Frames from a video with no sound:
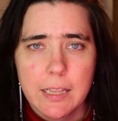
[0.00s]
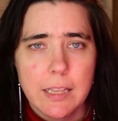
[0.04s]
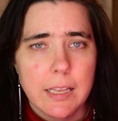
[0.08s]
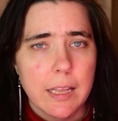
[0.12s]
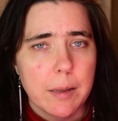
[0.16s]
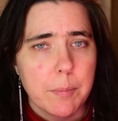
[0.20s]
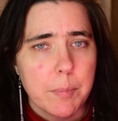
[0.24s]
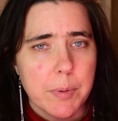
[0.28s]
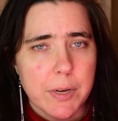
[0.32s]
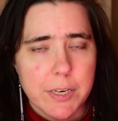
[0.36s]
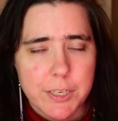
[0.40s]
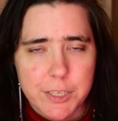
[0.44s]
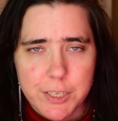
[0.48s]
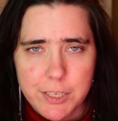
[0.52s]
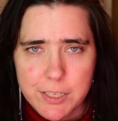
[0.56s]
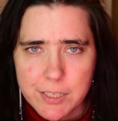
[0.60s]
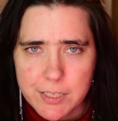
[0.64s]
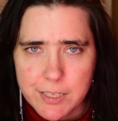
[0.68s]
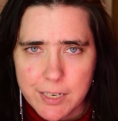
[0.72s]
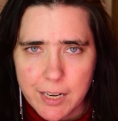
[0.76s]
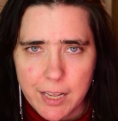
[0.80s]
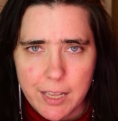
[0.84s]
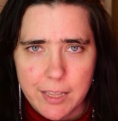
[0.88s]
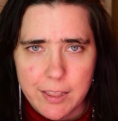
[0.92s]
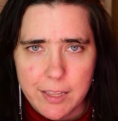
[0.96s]
let me
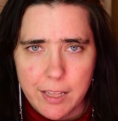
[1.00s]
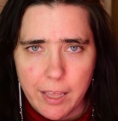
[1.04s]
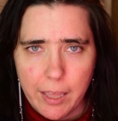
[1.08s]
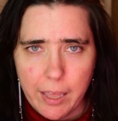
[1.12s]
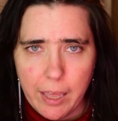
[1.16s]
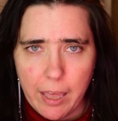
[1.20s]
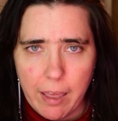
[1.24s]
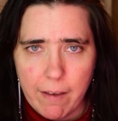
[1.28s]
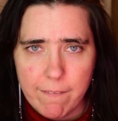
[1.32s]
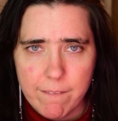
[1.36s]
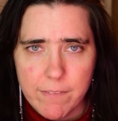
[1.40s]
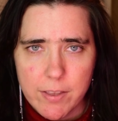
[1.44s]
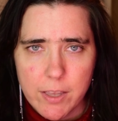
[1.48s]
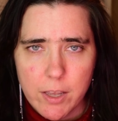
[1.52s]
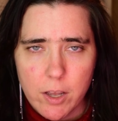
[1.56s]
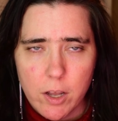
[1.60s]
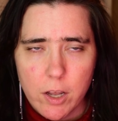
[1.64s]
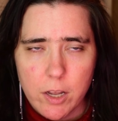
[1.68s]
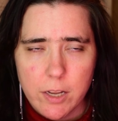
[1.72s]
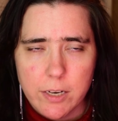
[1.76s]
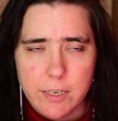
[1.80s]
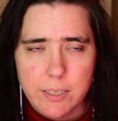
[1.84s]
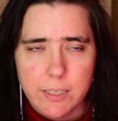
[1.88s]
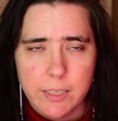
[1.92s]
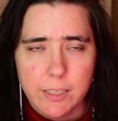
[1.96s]
just add the
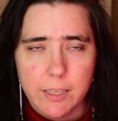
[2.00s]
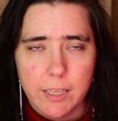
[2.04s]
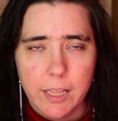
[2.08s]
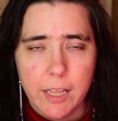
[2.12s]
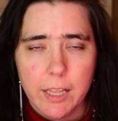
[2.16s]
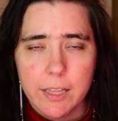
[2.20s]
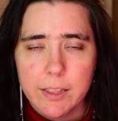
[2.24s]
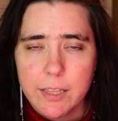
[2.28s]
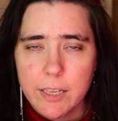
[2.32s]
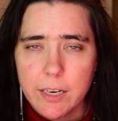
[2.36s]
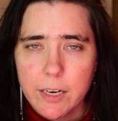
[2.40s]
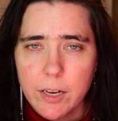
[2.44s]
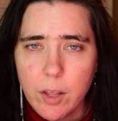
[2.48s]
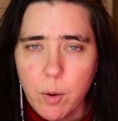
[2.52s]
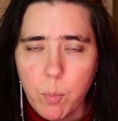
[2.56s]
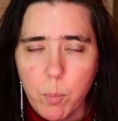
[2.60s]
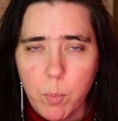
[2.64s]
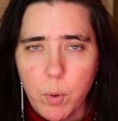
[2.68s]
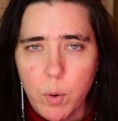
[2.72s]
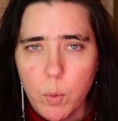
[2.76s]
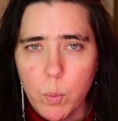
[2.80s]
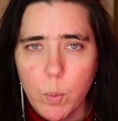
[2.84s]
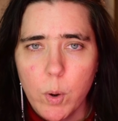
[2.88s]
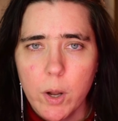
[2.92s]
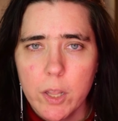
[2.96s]
caveat that the
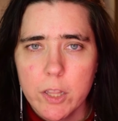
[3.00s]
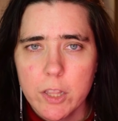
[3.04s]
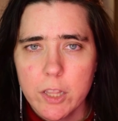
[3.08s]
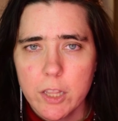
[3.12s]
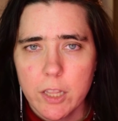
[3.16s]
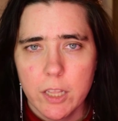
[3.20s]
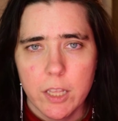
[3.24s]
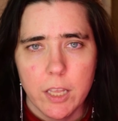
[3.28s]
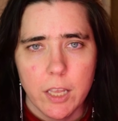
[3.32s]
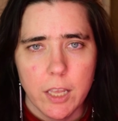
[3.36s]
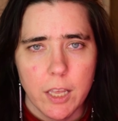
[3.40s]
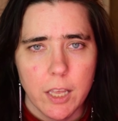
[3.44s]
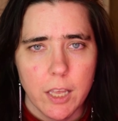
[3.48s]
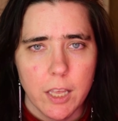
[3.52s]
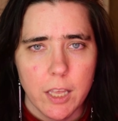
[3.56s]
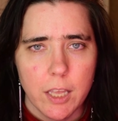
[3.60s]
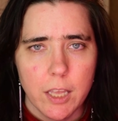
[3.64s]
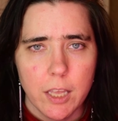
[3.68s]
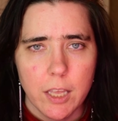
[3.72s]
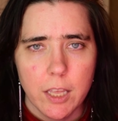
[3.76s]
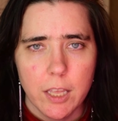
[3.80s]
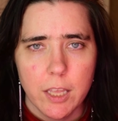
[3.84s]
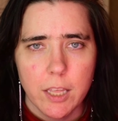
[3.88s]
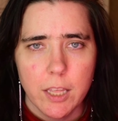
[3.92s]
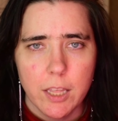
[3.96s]
number one thing
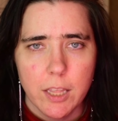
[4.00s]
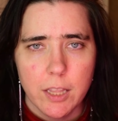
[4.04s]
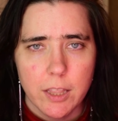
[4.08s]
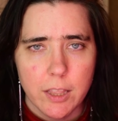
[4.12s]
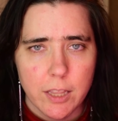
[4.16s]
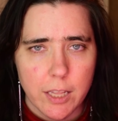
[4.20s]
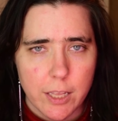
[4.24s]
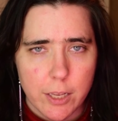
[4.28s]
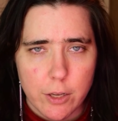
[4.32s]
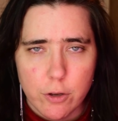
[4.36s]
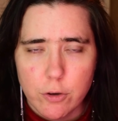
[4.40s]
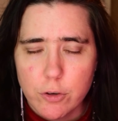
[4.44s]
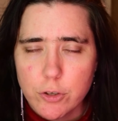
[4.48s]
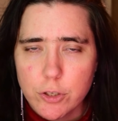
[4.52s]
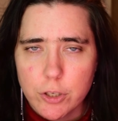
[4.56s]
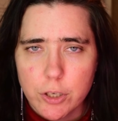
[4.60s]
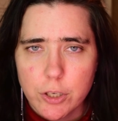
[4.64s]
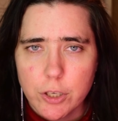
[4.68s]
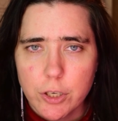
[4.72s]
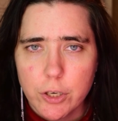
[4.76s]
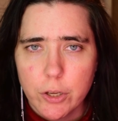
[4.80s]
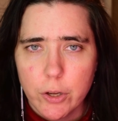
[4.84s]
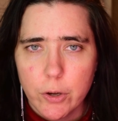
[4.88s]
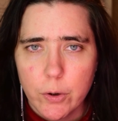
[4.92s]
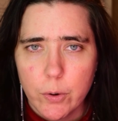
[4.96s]
that you
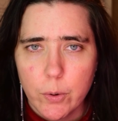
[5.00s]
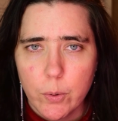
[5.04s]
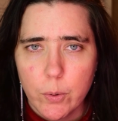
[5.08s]
should do